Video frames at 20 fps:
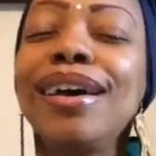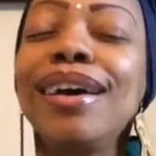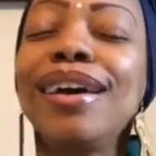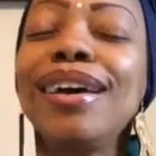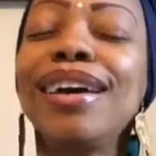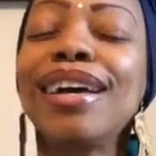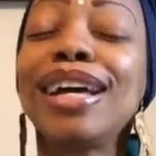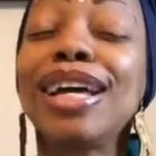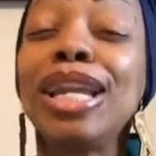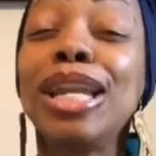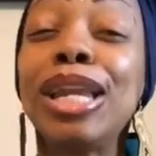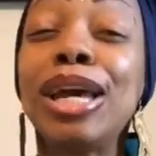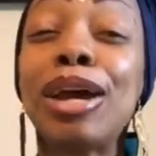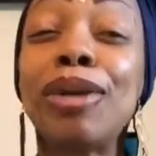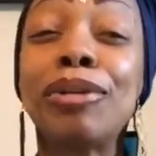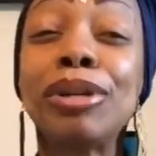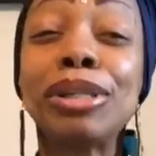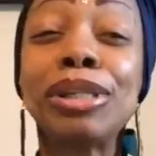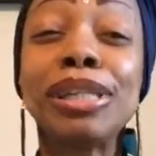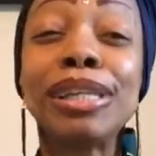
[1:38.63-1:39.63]

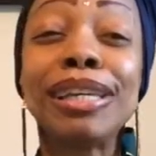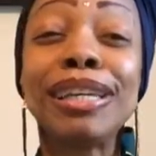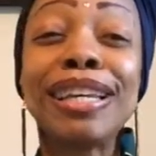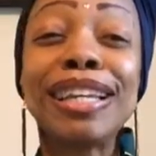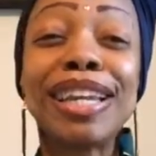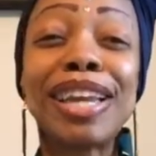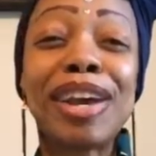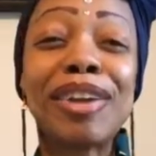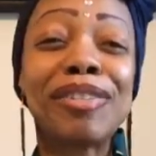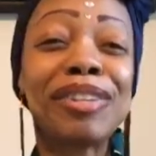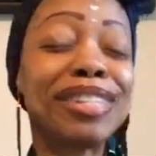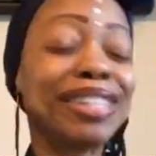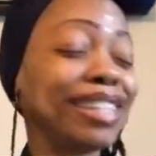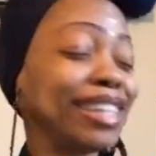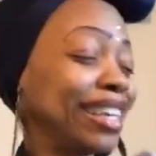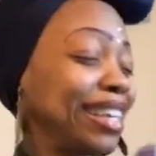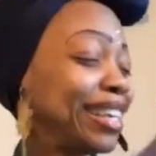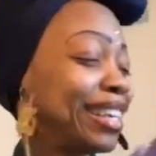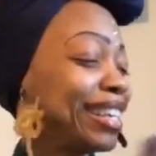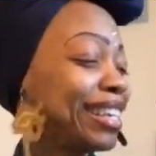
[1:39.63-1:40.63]
clarity.
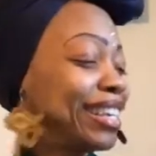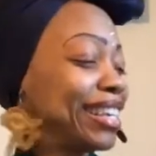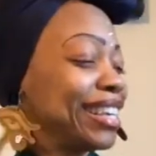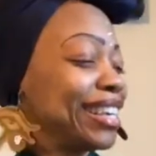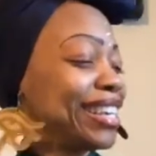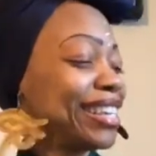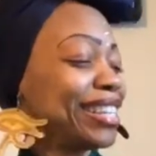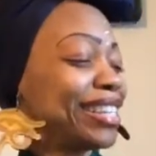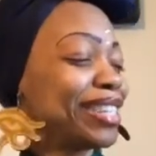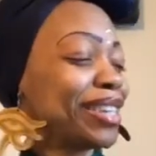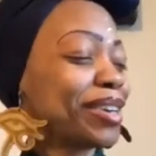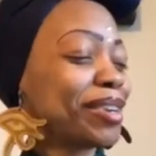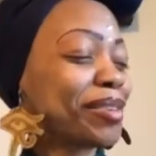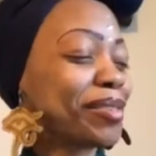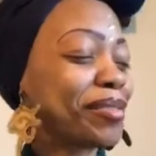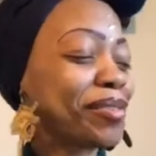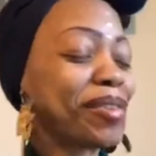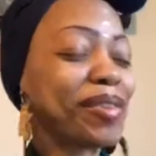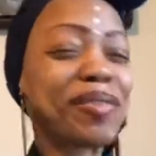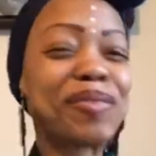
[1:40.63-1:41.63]

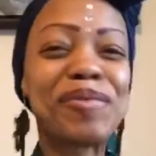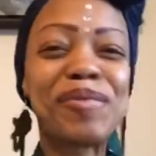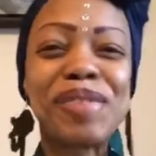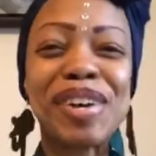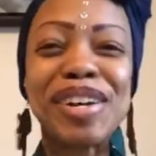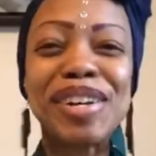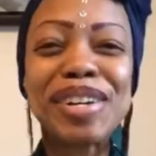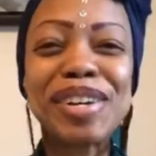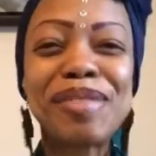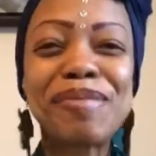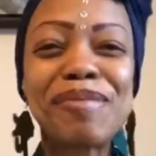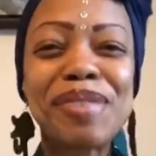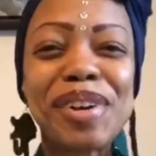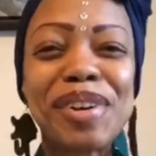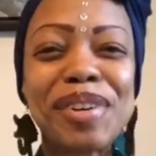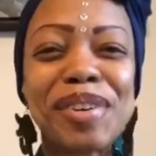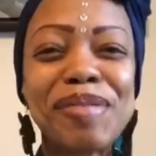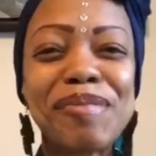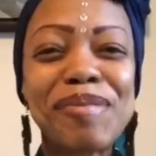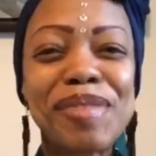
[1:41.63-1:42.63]
So, welcome
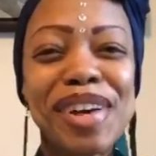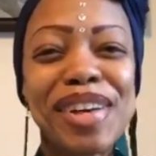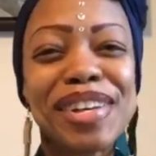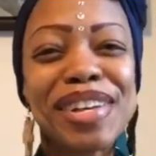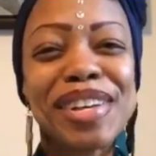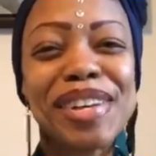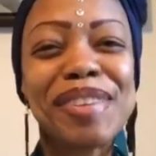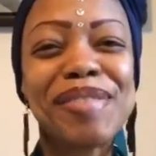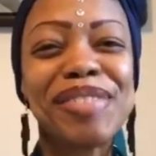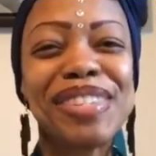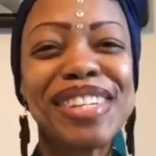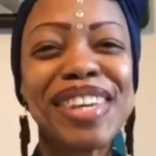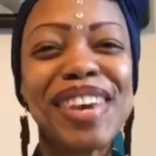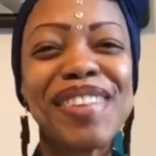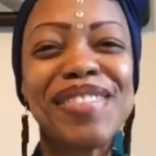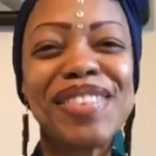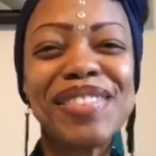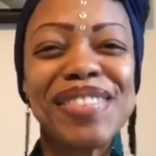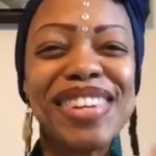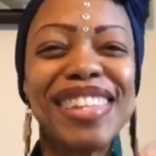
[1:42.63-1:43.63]
to
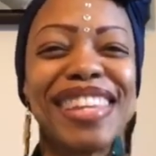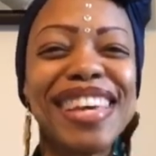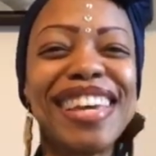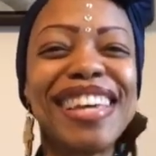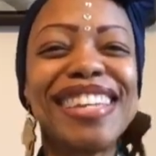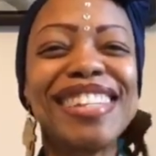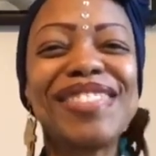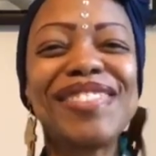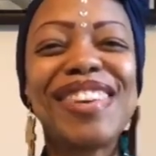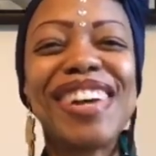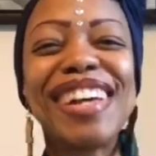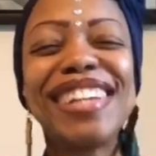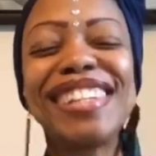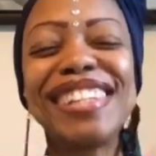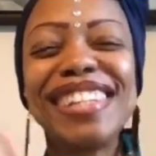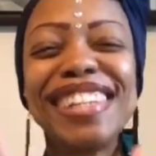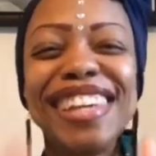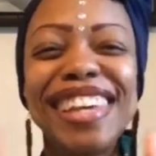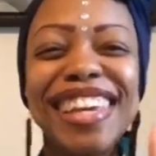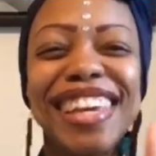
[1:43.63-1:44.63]
everyone that is
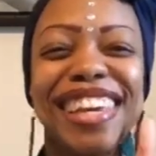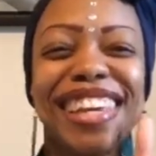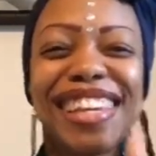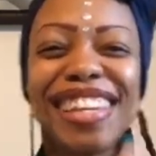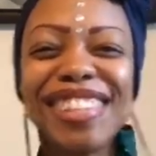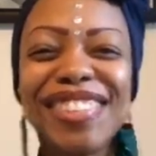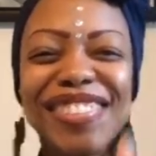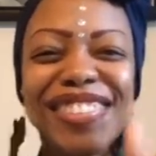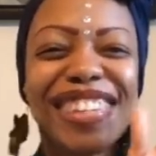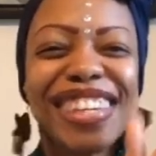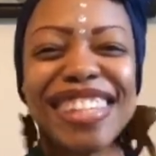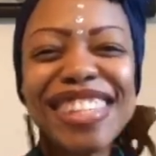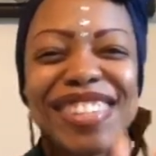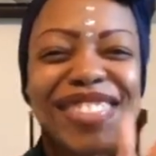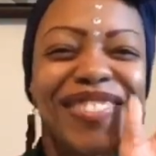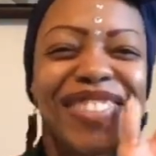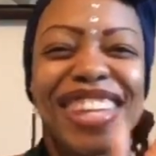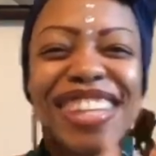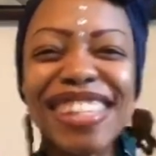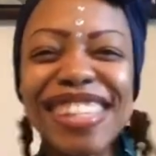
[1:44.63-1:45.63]
watching. Peace and
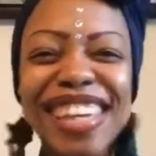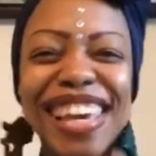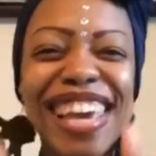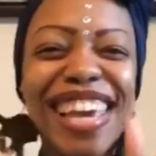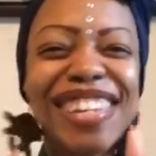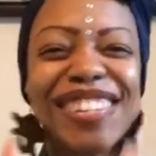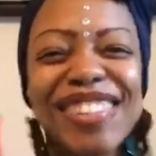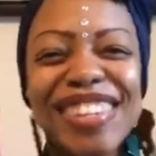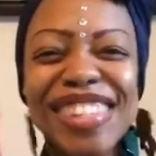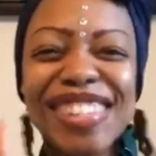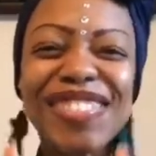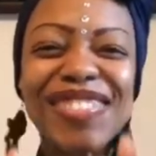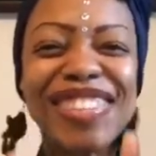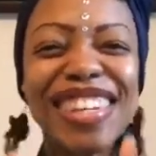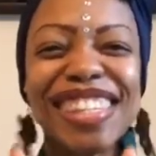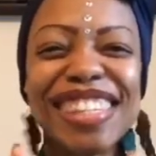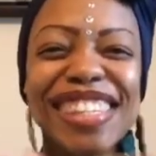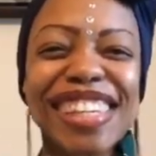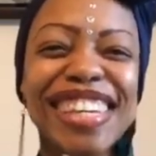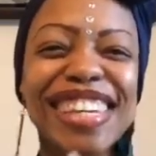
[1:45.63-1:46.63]
blessings,
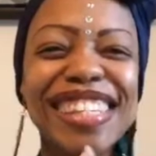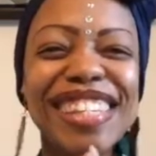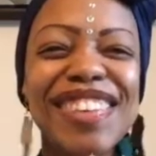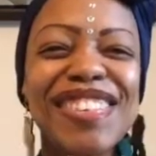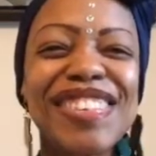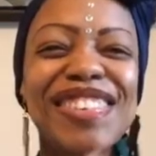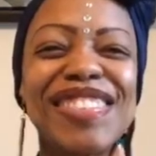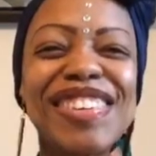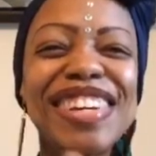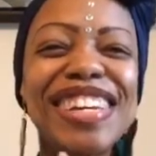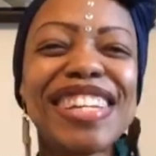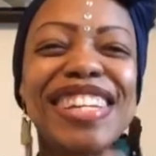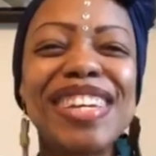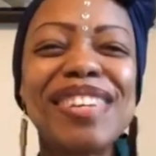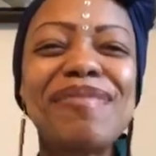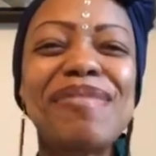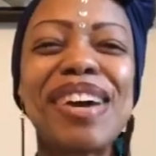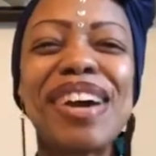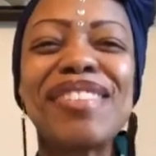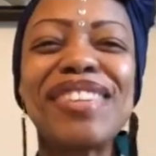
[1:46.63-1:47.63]
everyone.
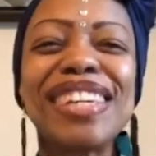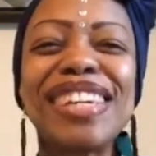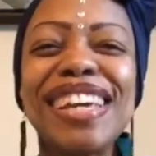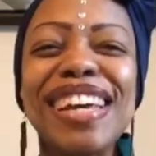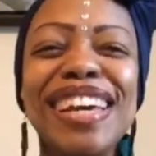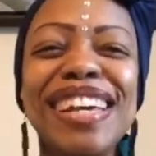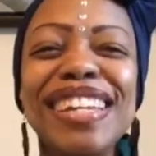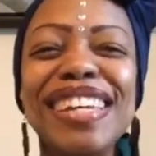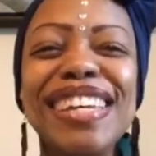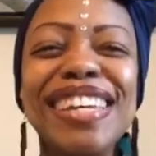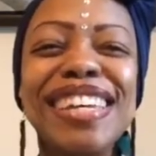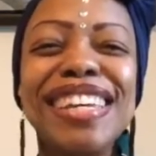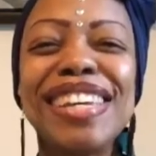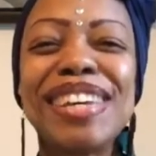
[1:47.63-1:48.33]
Habari Gani.